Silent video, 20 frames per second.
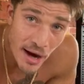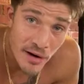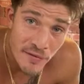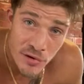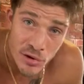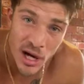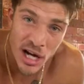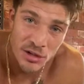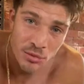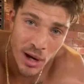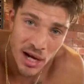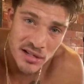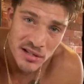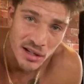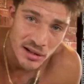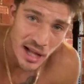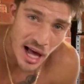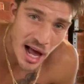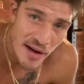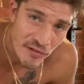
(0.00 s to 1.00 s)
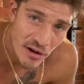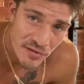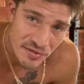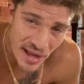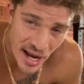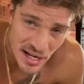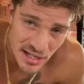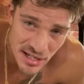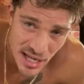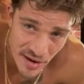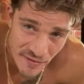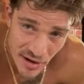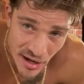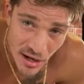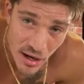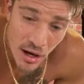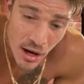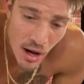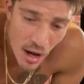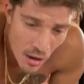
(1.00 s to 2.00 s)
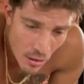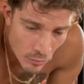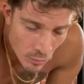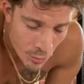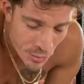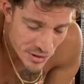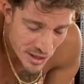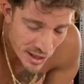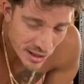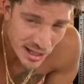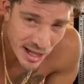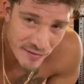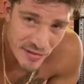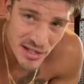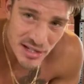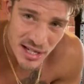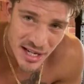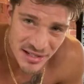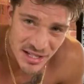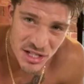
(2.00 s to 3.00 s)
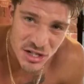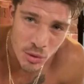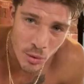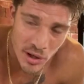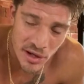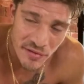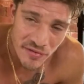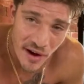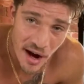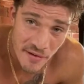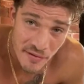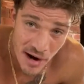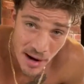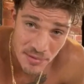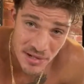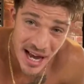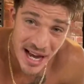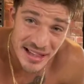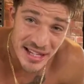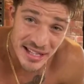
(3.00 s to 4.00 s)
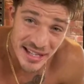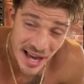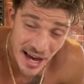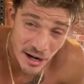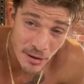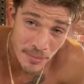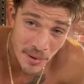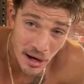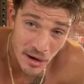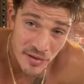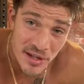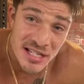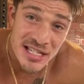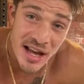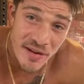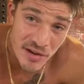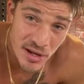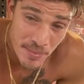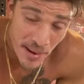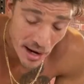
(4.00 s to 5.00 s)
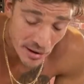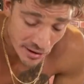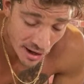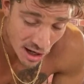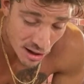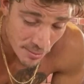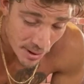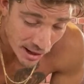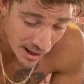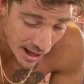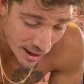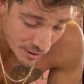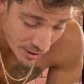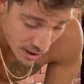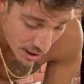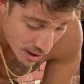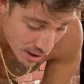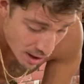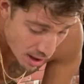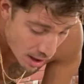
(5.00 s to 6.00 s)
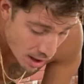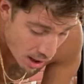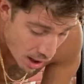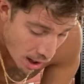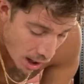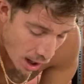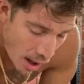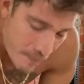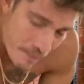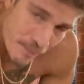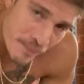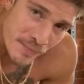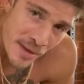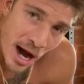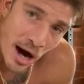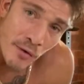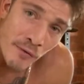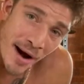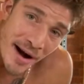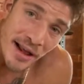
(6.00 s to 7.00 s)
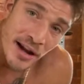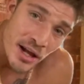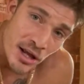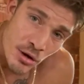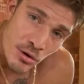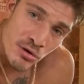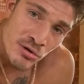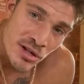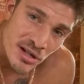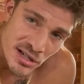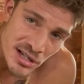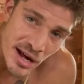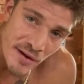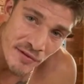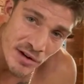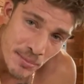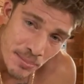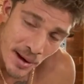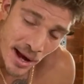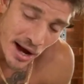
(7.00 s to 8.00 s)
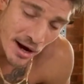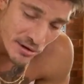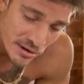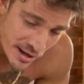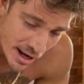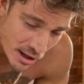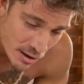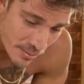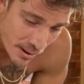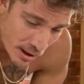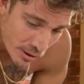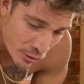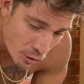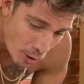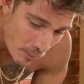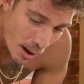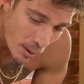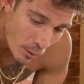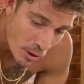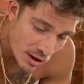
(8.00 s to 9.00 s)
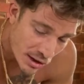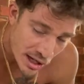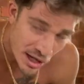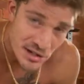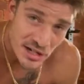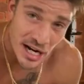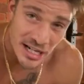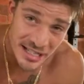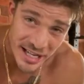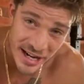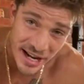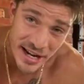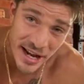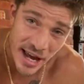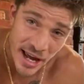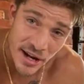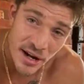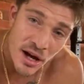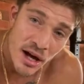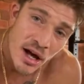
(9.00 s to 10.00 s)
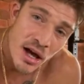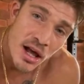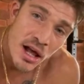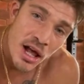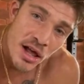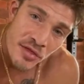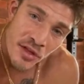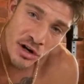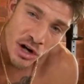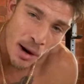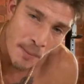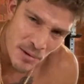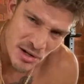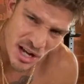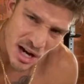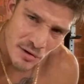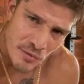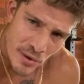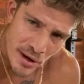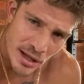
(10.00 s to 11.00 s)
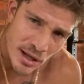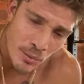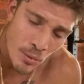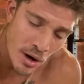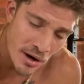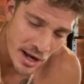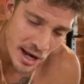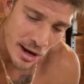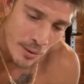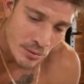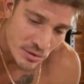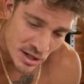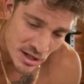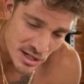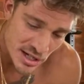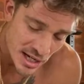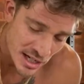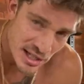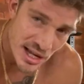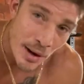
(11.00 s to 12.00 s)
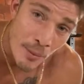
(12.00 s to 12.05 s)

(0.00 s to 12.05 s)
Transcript: If you guys watched the live on Thanksgiving, when we did 11 sets of 25 reps, I had the kettlebell, the 70 pound kettlebell out. Not ready to use the 70 pound kettlebell in all my workout checks. I didn't hit the numbers I really wanna hit with the 60.